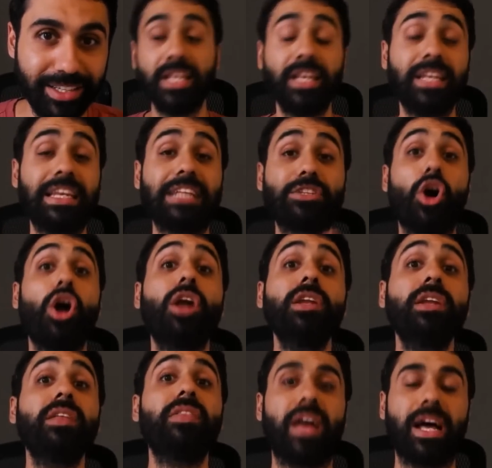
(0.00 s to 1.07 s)
Not only
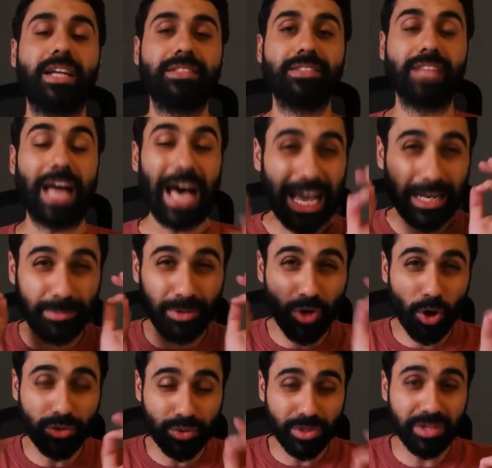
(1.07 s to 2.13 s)
that, I'll be
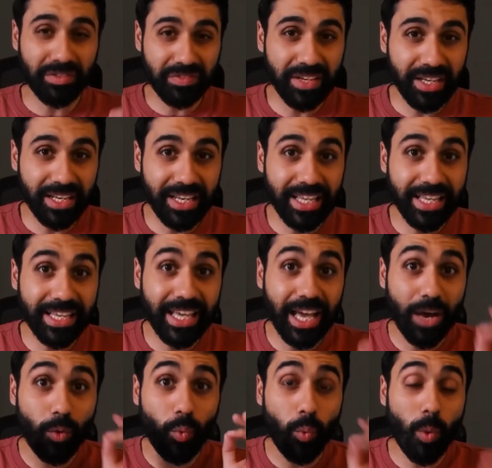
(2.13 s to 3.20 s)
also revealing
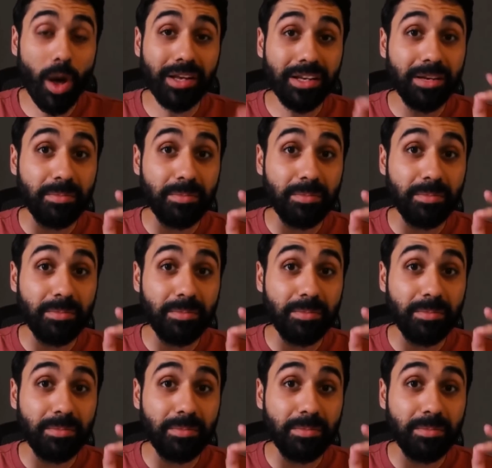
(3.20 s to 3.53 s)
one